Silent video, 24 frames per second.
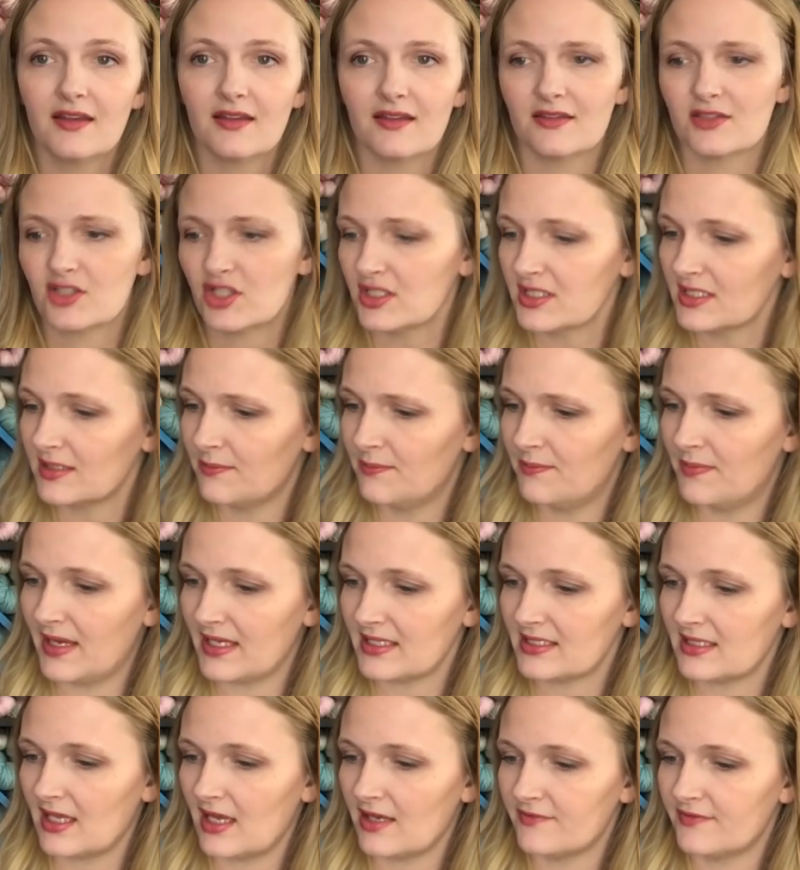She has the
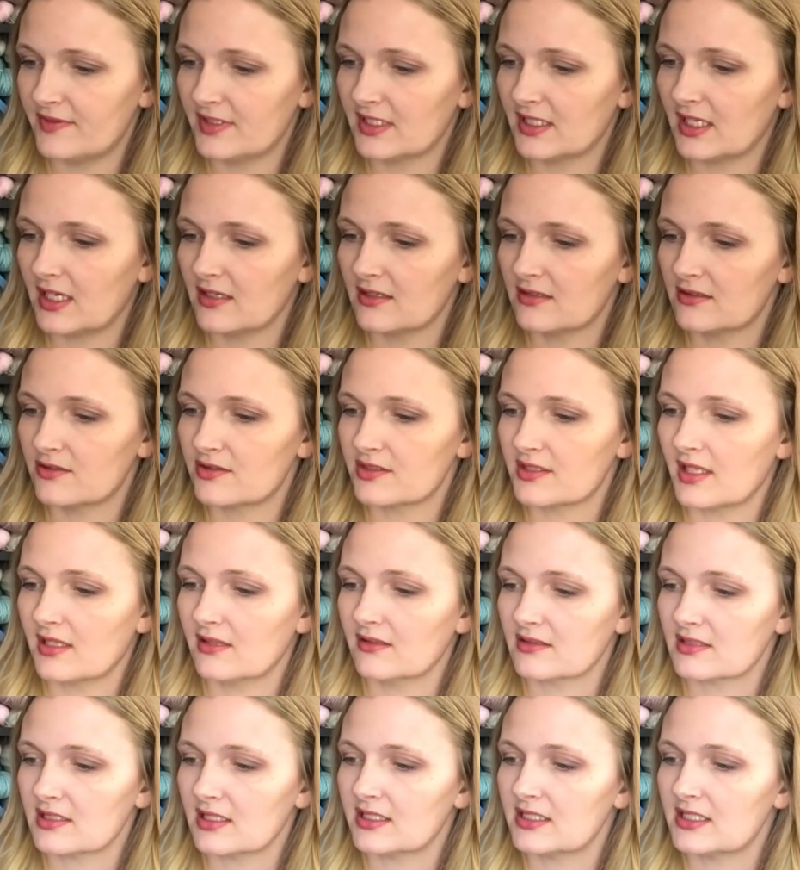best advent calendars. That
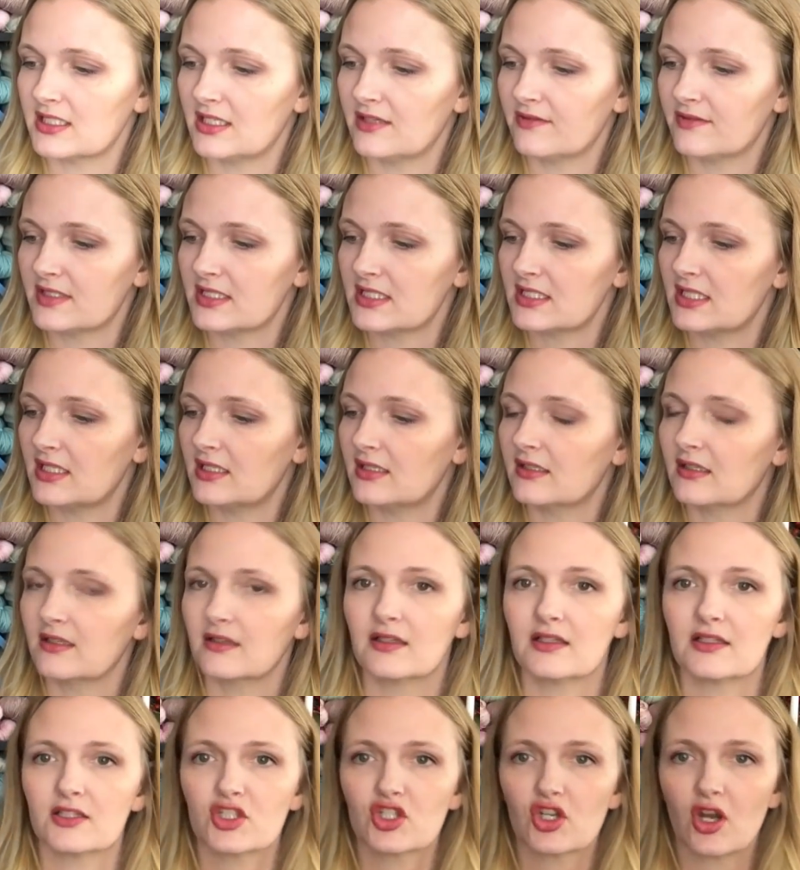looks like a David's tea and a
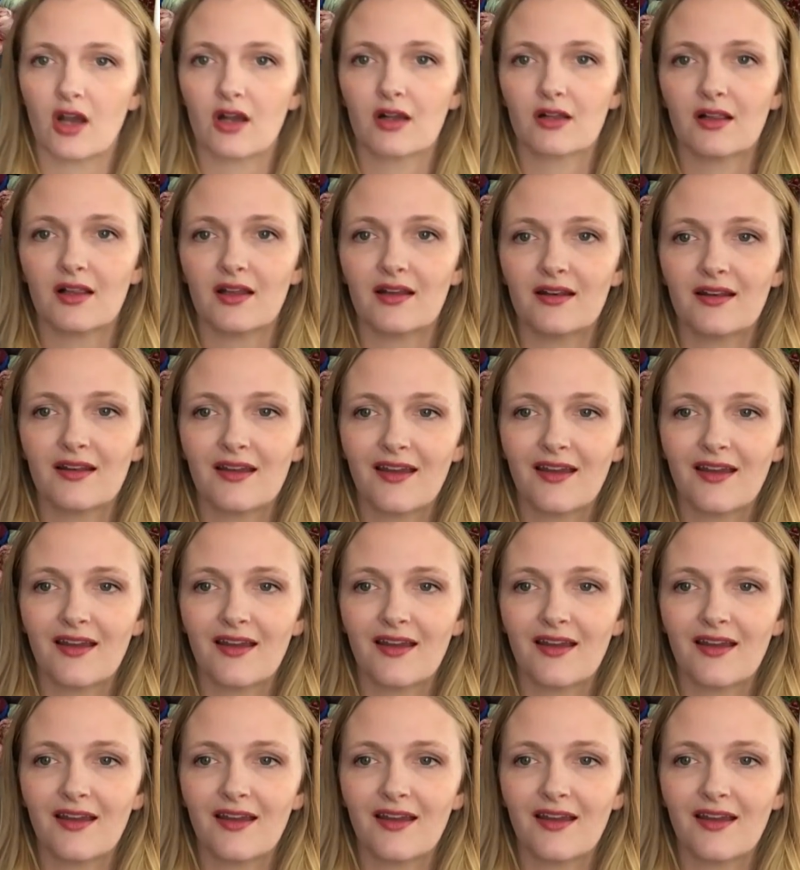Lindt chocolate.